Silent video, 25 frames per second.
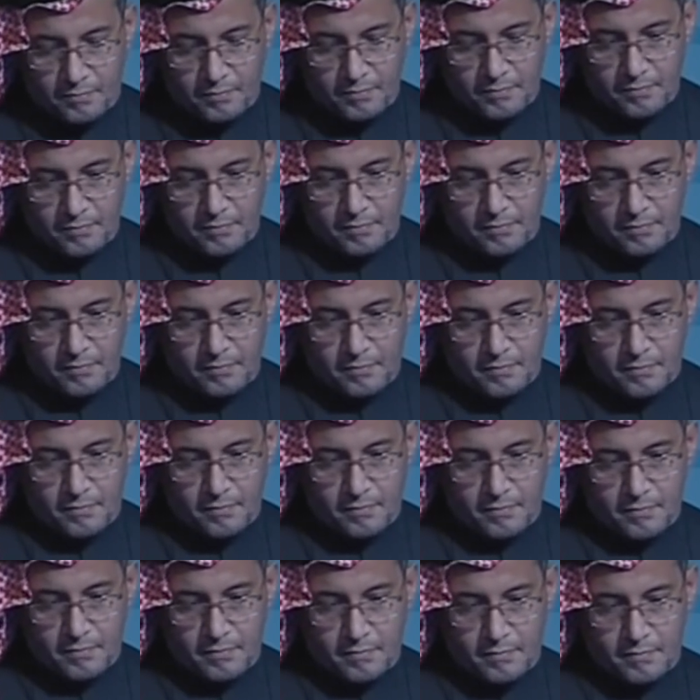
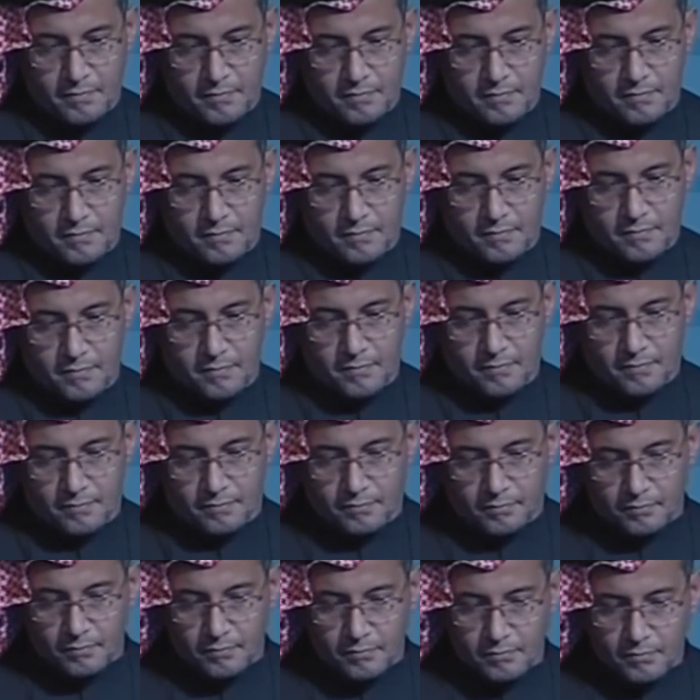
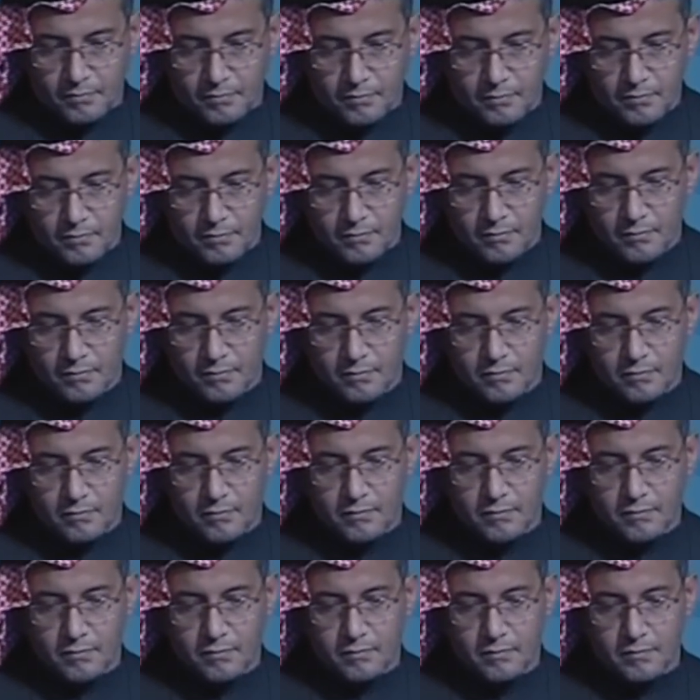
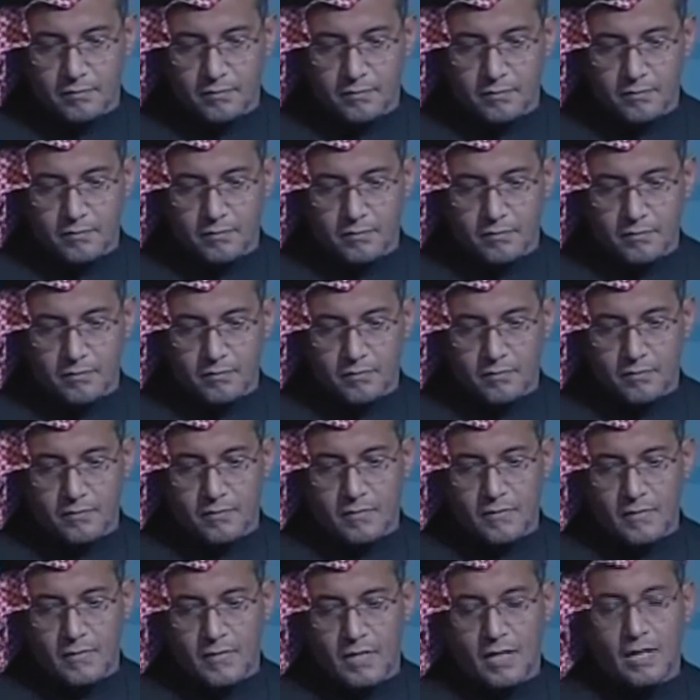
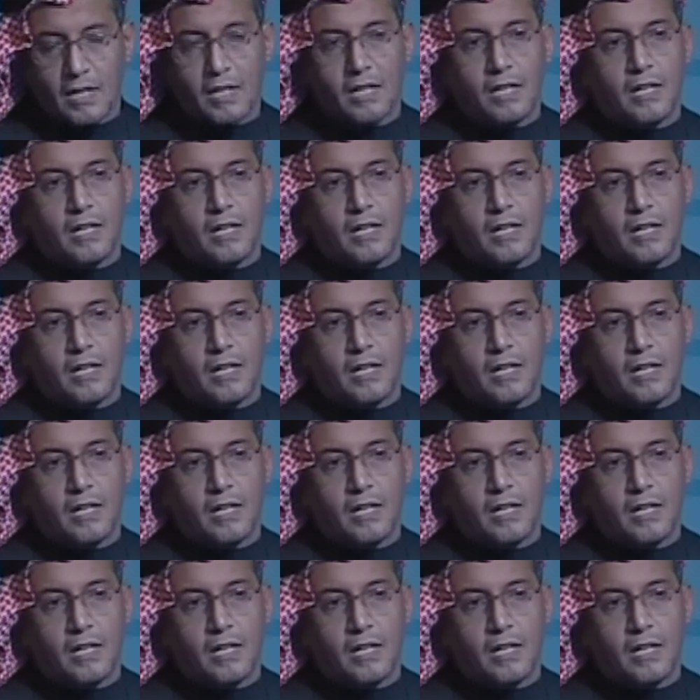[no speech]